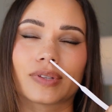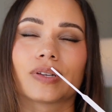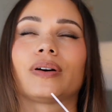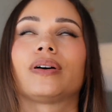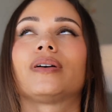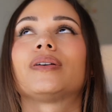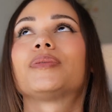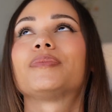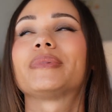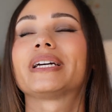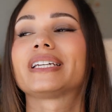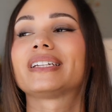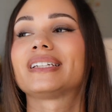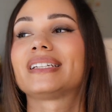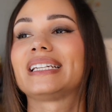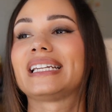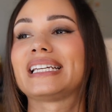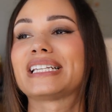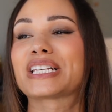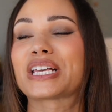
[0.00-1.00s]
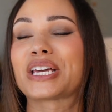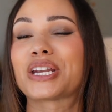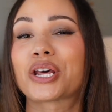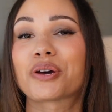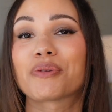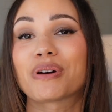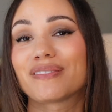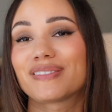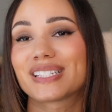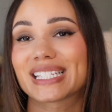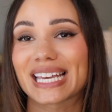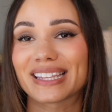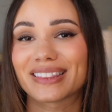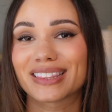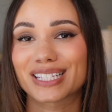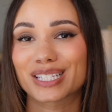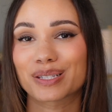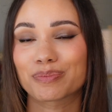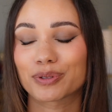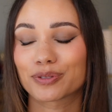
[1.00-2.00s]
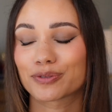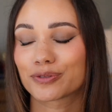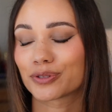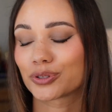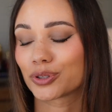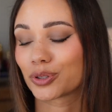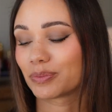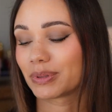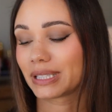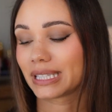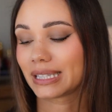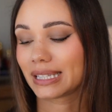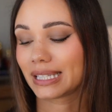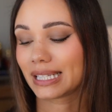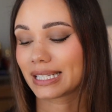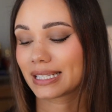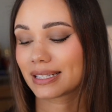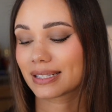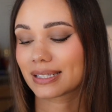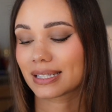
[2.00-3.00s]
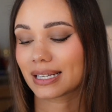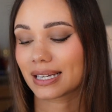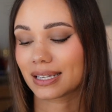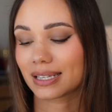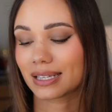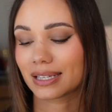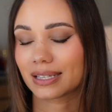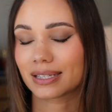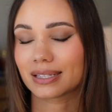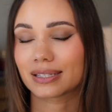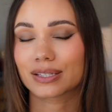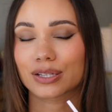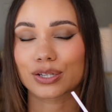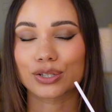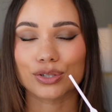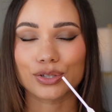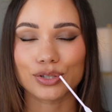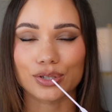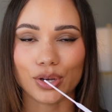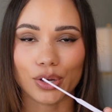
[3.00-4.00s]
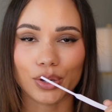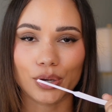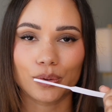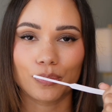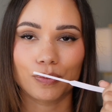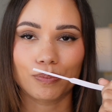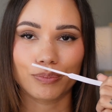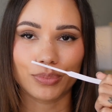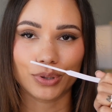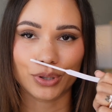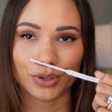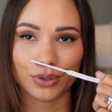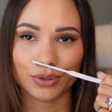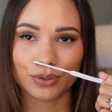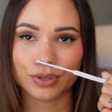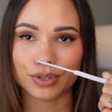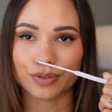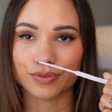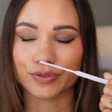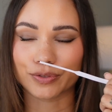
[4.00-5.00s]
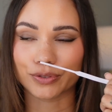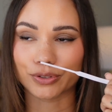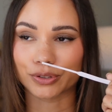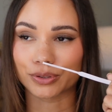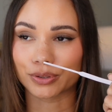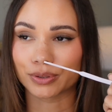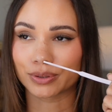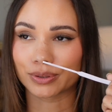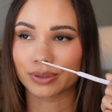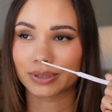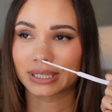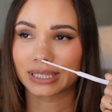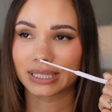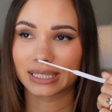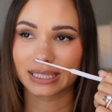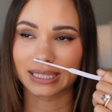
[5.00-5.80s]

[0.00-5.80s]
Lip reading: Oh my goodness, I know I've said this before, but this is so beautiful.